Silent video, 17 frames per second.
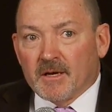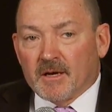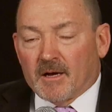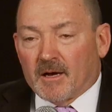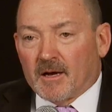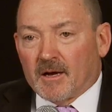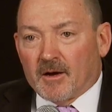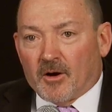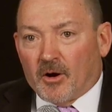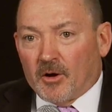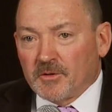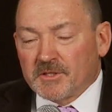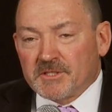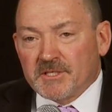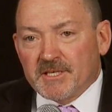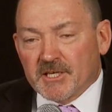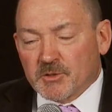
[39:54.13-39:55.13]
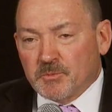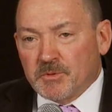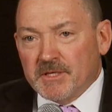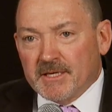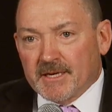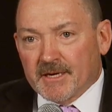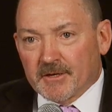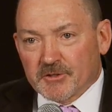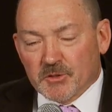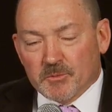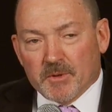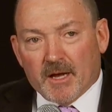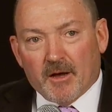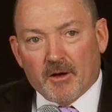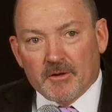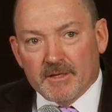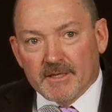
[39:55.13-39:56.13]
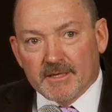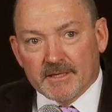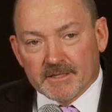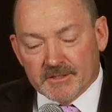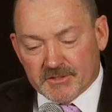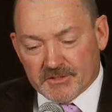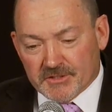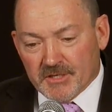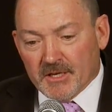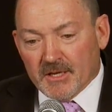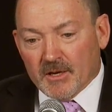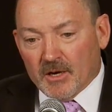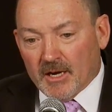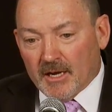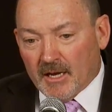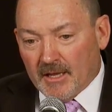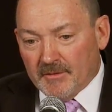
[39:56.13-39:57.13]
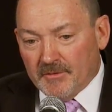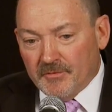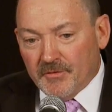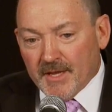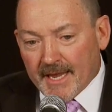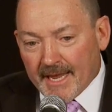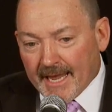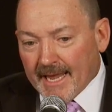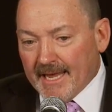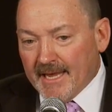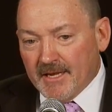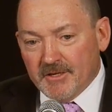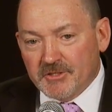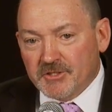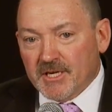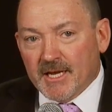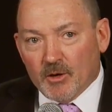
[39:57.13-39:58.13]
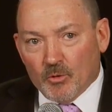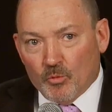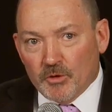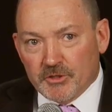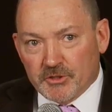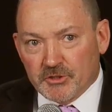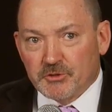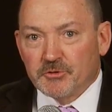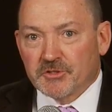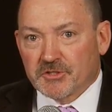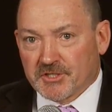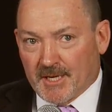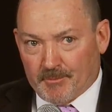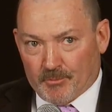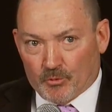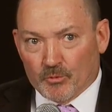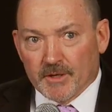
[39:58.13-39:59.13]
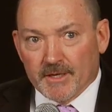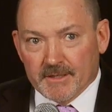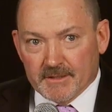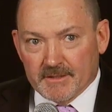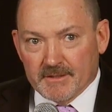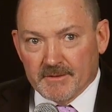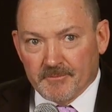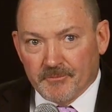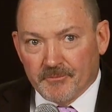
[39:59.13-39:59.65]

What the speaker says: All the TSP cares about is the age at which you separated.